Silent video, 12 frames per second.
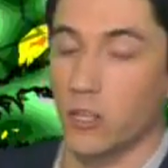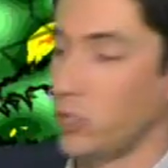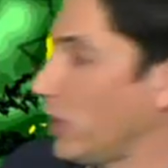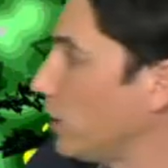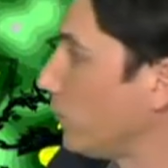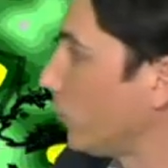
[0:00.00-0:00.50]
the
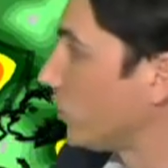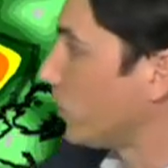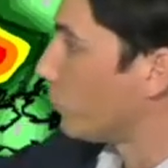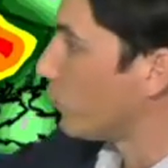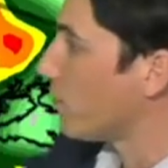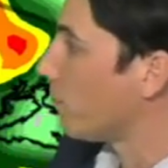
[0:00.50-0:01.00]
chance for
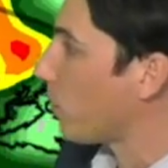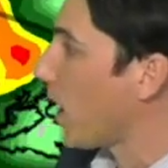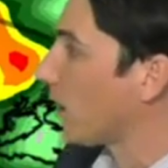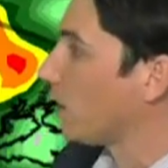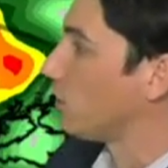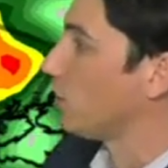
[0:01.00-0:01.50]
some brief
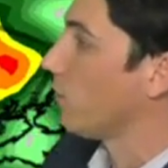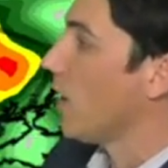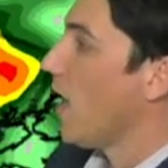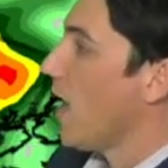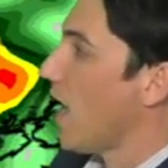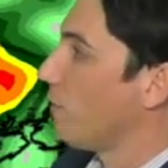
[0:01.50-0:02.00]
pockets of
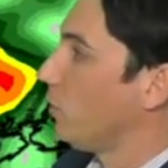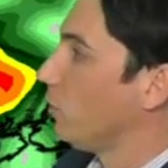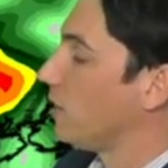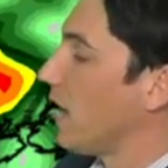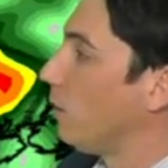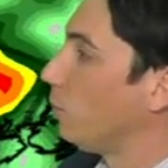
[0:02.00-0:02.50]

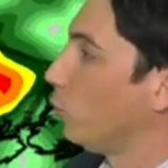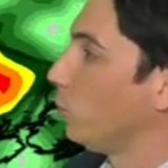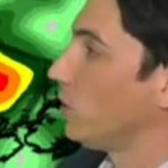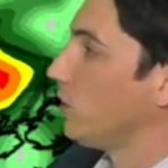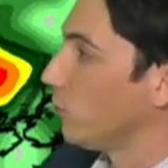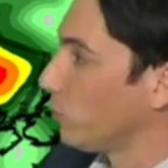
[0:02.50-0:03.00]
heavier
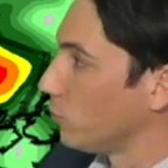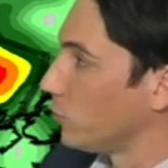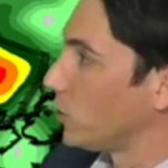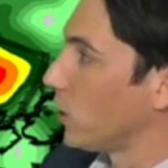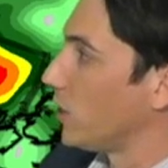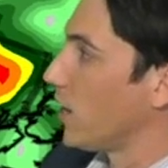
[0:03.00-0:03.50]
downpours here through
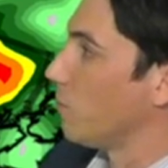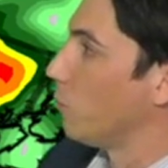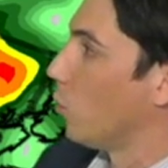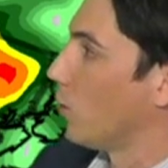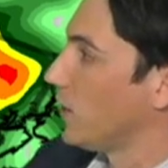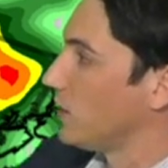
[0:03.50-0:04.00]
Sunday
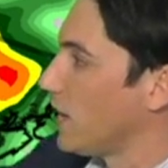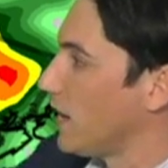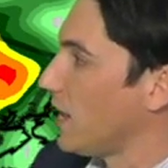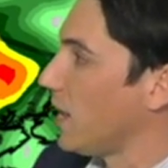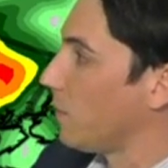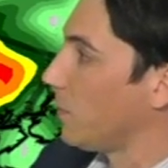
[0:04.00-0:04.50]
morning, 10
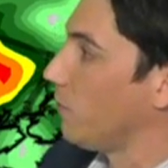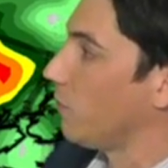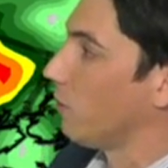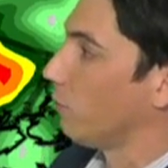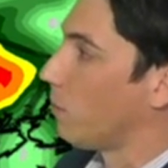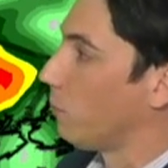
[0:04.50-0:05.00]
a.m
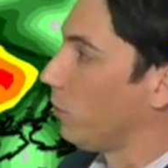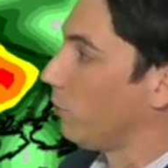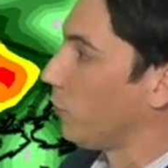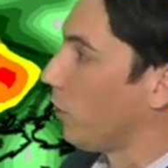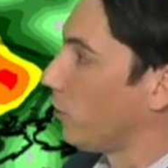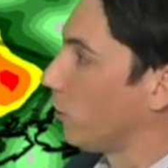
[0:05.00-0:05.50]
even a rumble
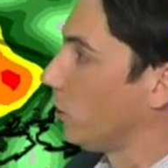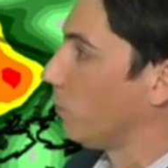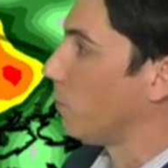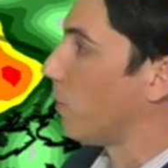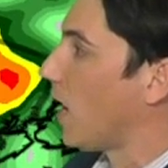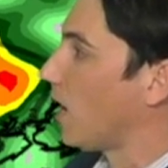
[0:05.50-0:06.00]
of thunder could
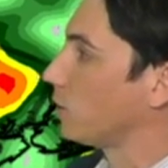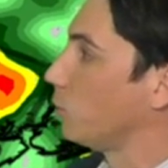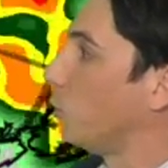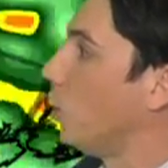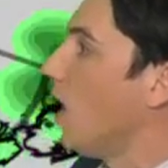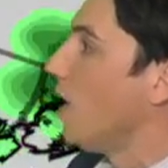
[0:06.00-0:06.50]
be
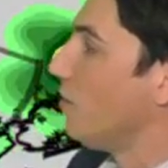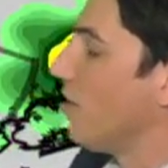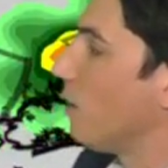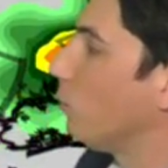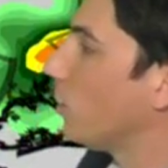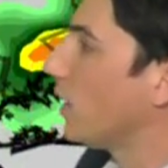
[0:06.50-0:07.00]
possible.
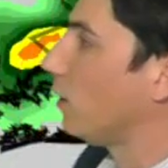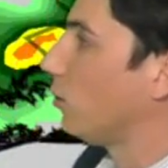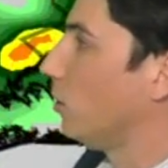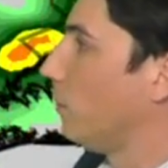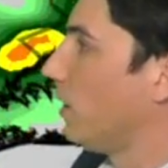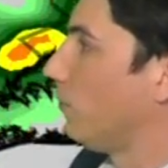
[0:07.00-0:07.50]
Then we'll get a
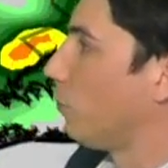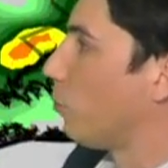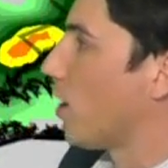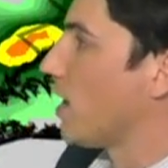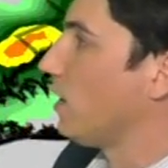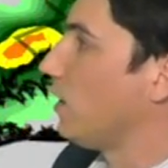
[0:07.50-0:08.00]
little bit of a
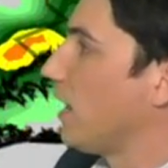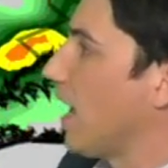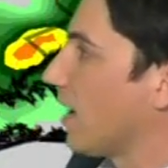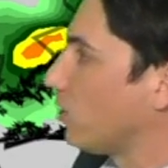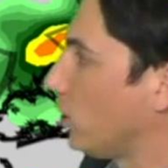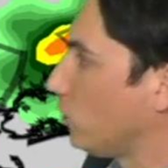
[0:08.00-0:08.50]
break in the
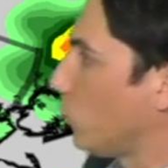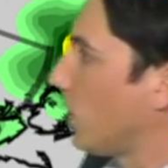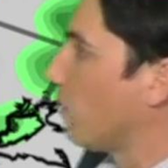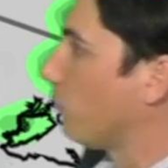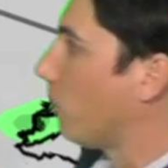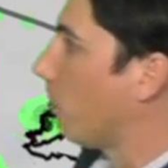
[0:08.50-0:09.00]
action as we
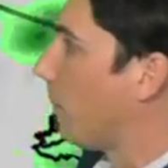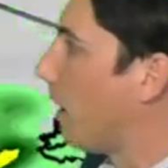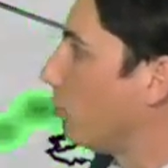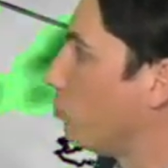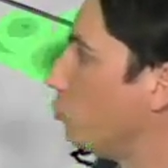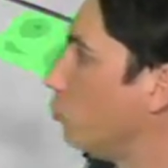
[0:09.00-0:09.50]
get from
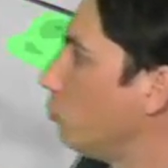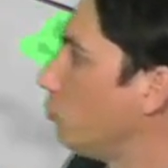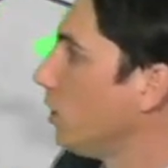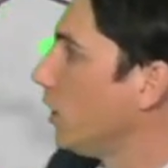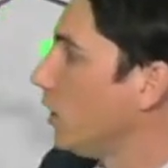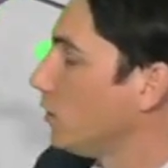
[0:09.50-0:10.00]
about
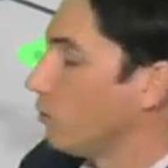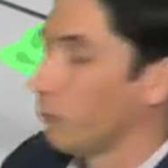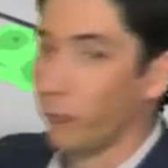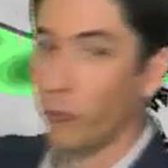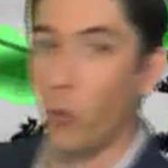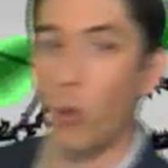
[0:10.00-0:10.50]
noon to
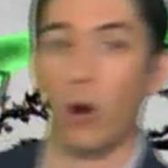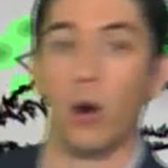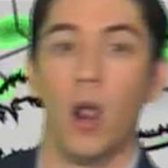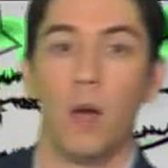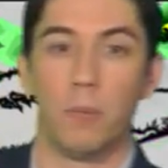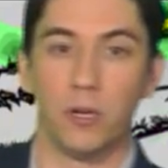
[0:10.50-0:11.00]
4.
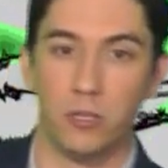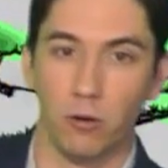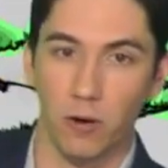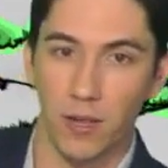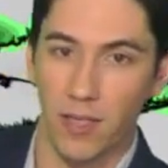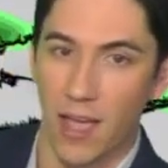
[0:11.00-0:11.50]
But
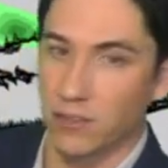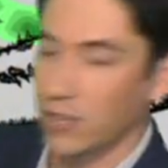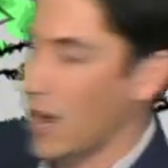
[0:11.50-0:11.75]
during that